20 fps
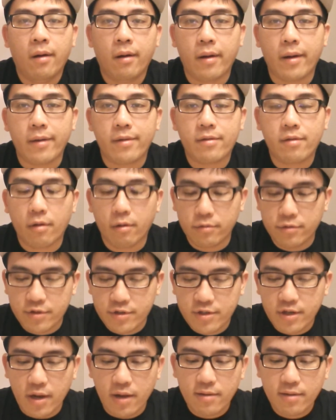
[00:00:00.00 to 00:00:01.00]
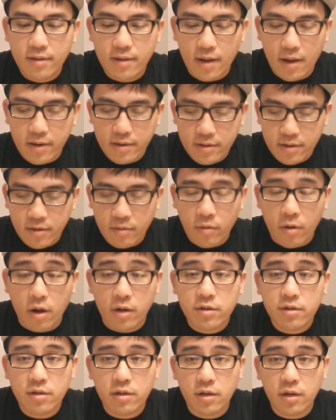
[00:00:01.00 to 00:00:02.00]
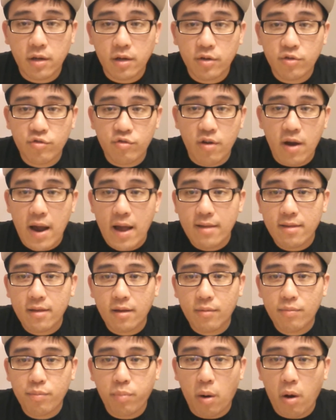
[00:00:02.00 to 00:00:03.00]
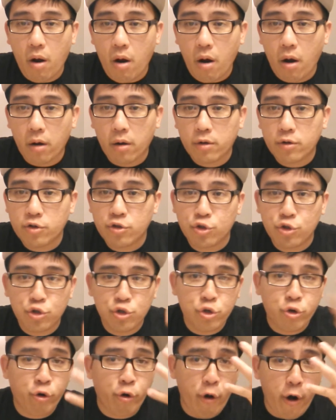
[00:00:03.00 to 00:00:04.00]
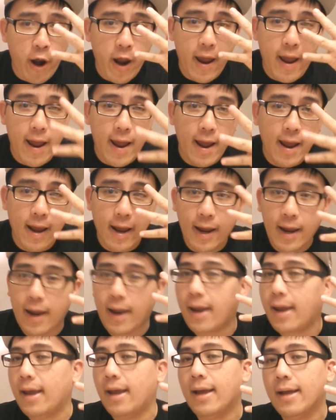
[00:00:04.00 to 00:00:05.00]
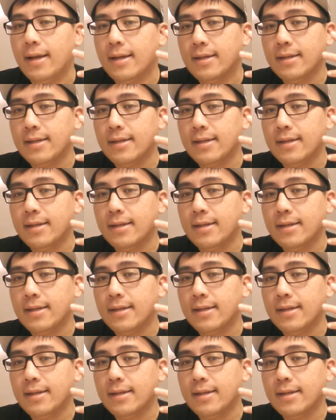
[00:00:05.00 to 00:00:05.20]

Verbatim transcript: Alright, so just got done watching Jurassic Park Trey.